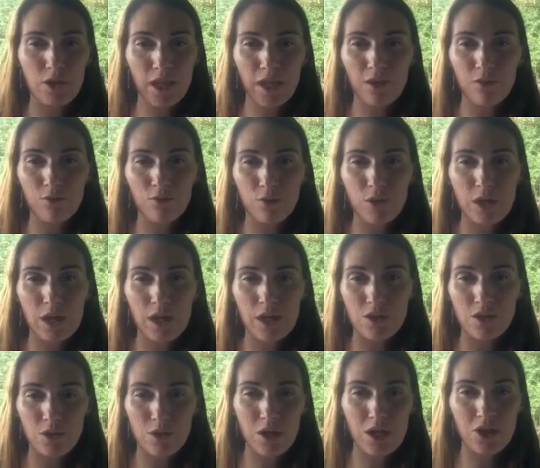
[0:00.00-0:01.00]
Like if we
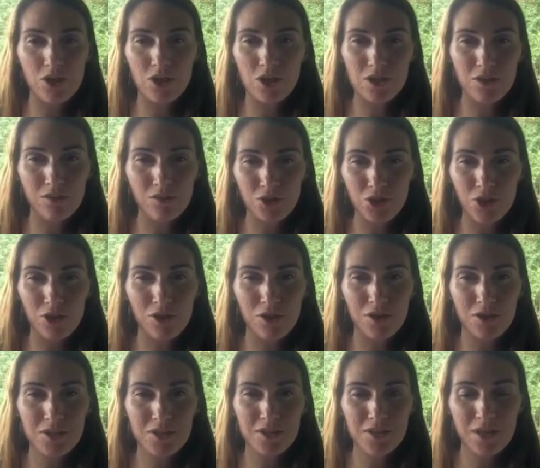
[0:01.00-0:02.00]
get donations of
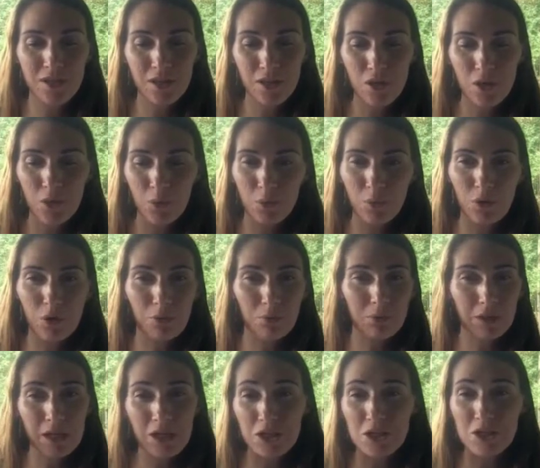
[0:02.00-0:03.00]
shirts, we'll
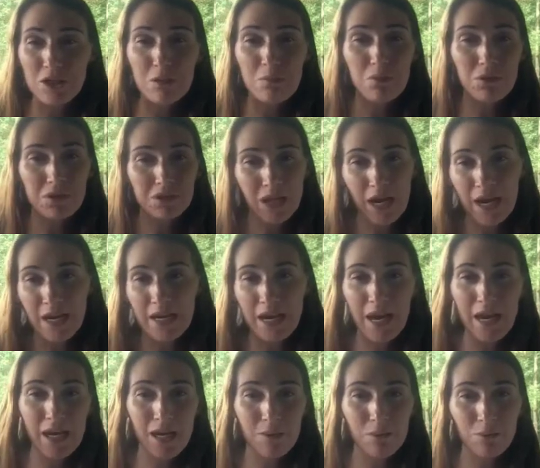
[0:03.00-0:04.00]
bleach them, we'll
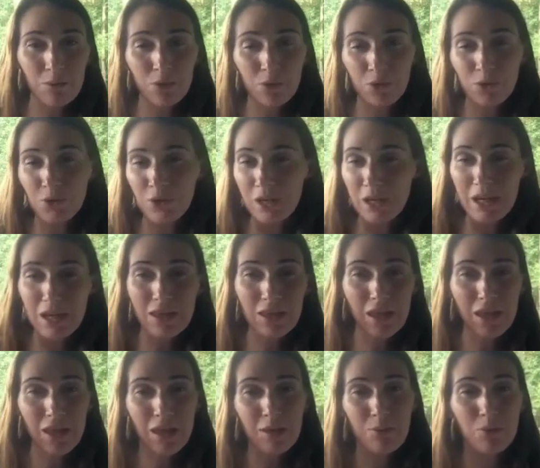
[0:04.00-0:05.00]
tie-dye them, we'll Cricut
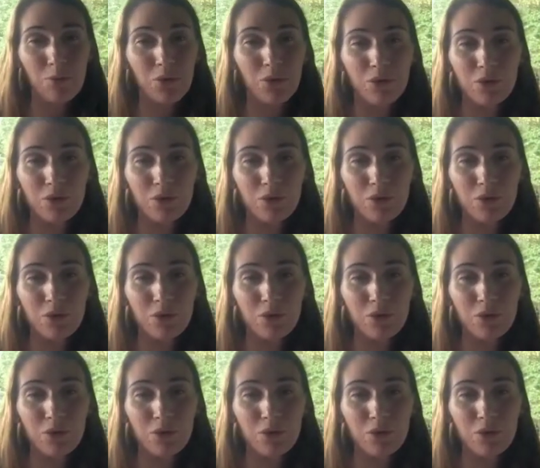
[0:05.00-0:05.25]
them,